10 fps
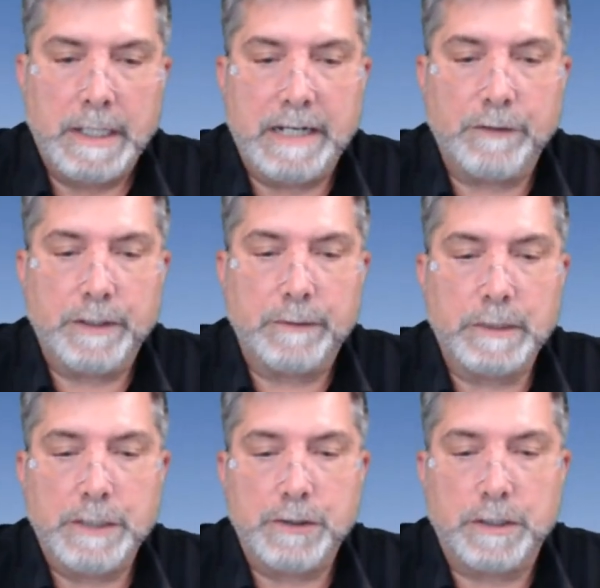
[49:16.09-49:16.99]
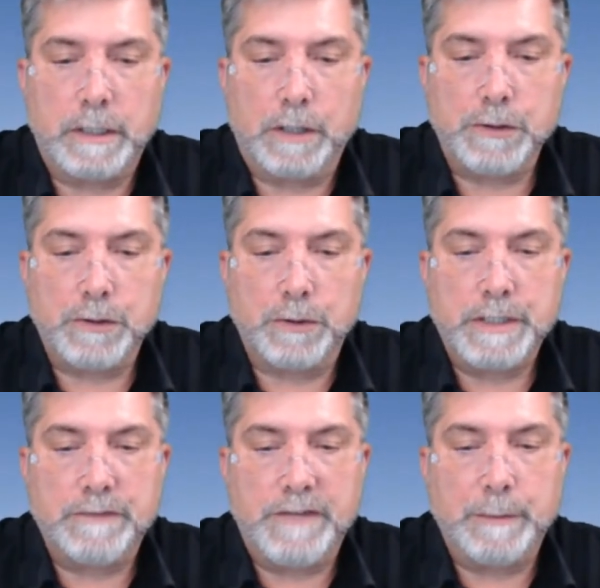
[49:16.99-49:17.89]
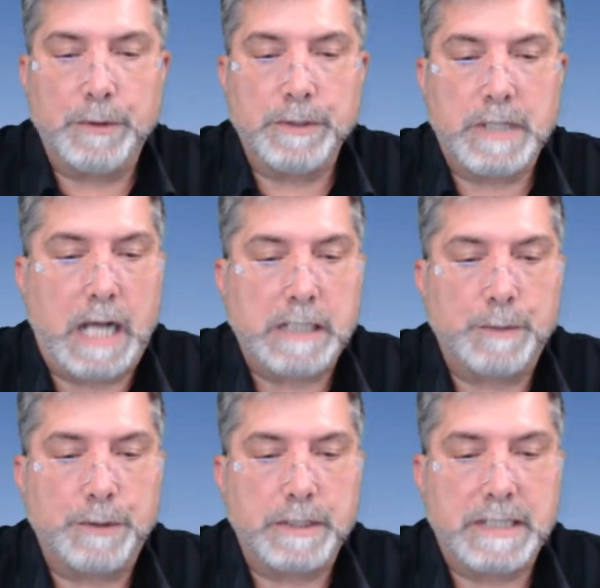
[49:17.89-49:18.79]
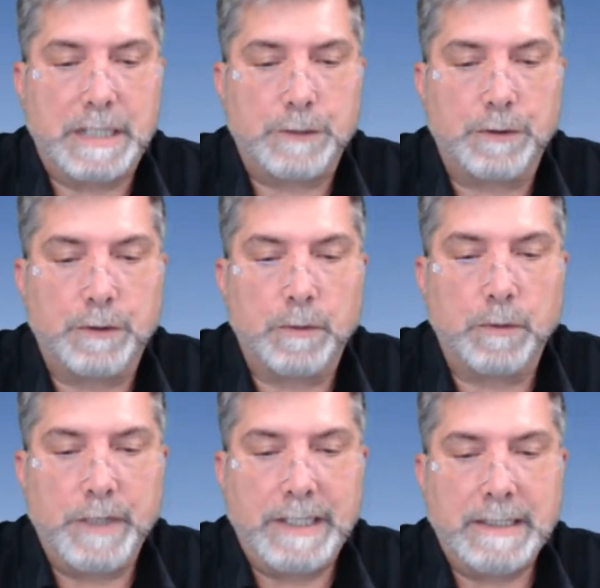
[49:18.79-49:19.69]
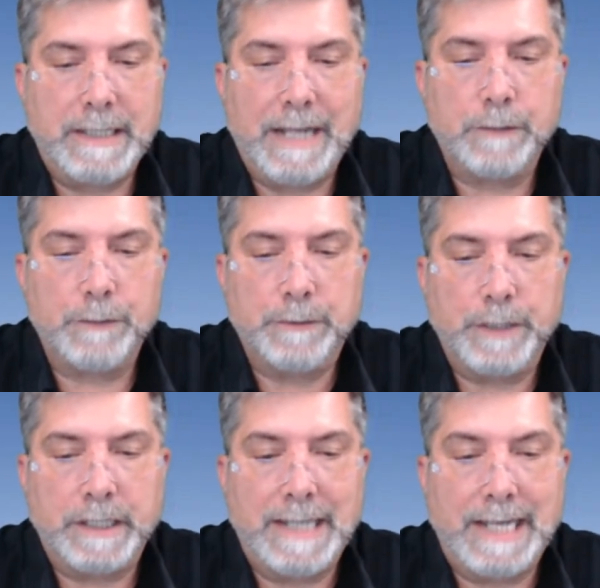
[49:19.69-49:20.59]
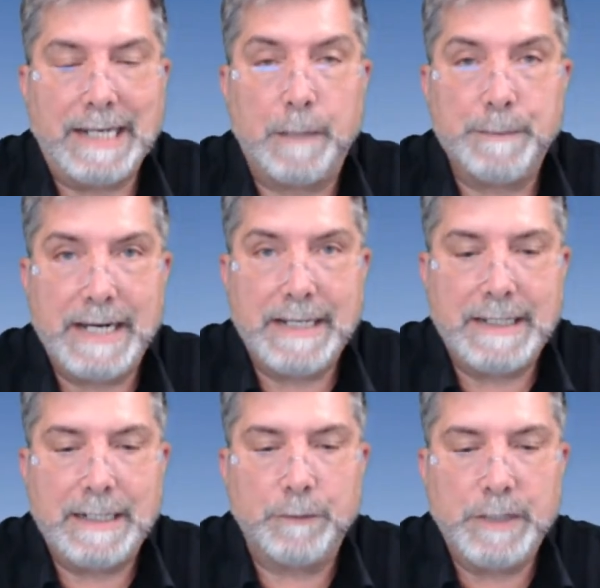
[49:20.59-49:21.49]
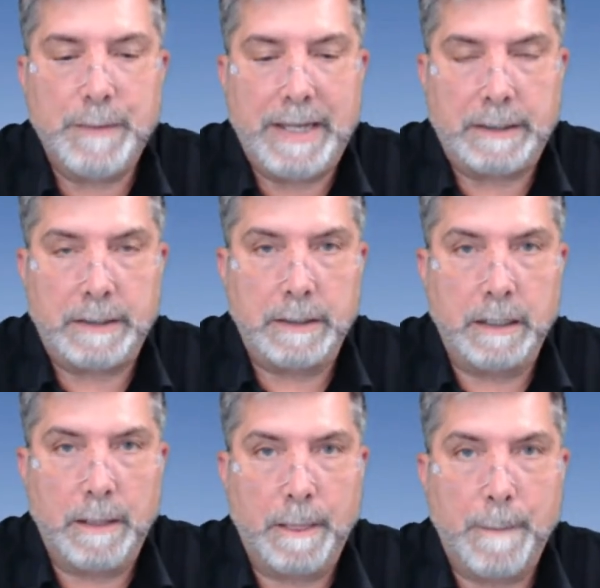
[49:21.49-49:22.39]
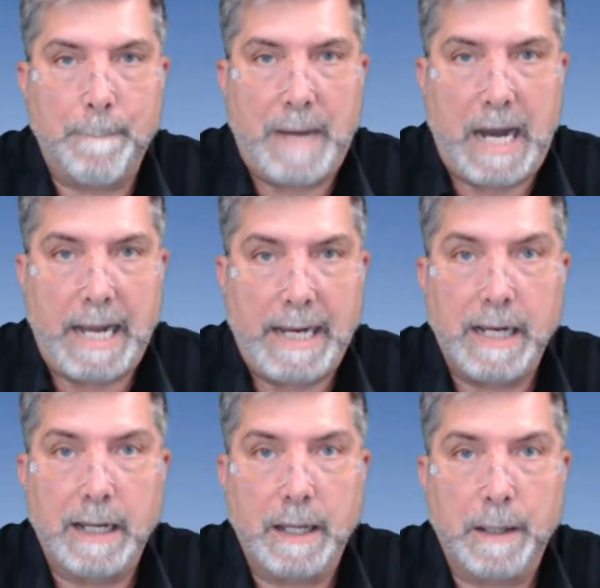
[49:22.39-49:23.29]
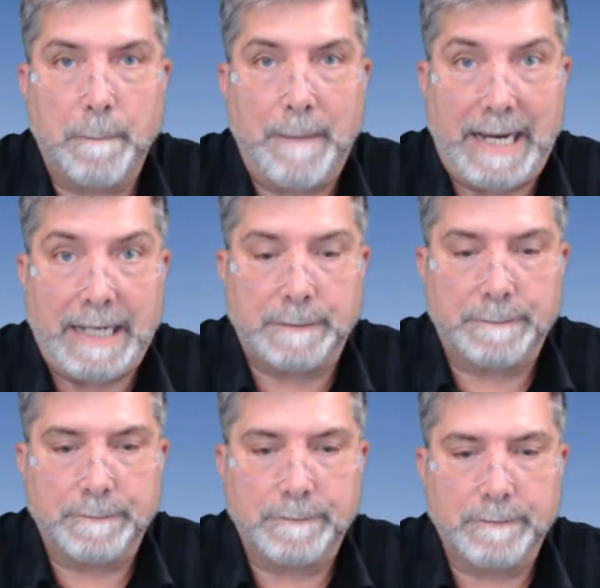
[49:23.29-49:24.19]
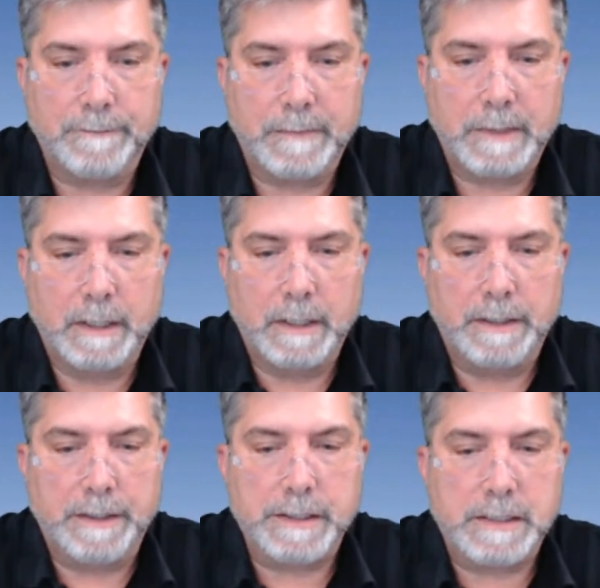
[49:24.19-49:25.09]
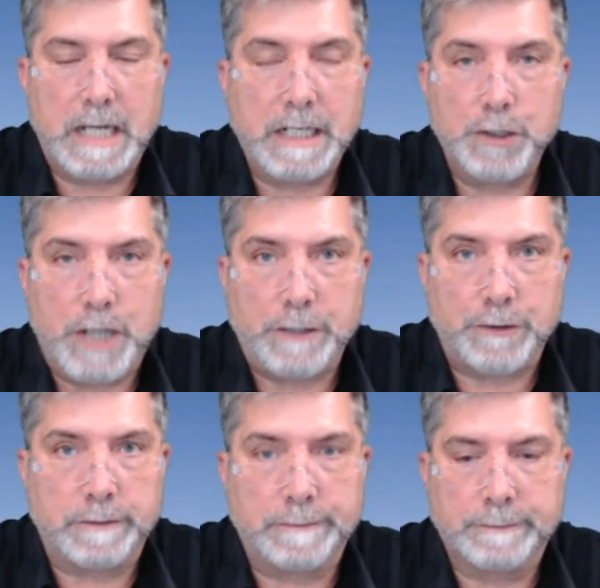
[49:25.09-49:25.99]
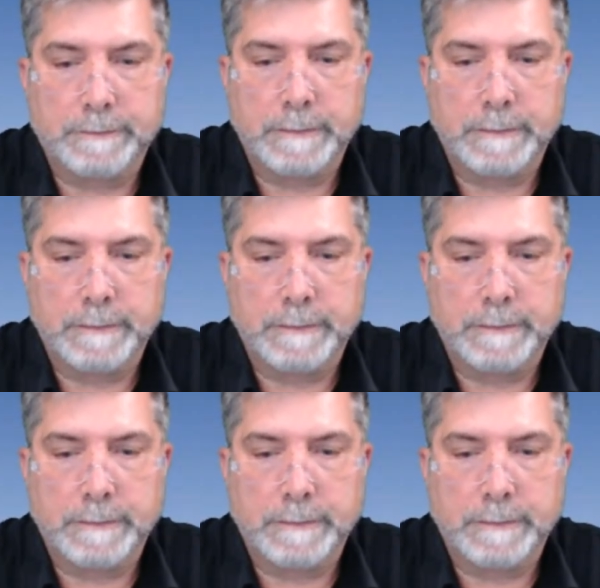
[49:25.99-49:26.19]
In every religion, there are stories, fables, gospels, etc., that were written and rewritten and updated and remitten by man. This is not conjecture.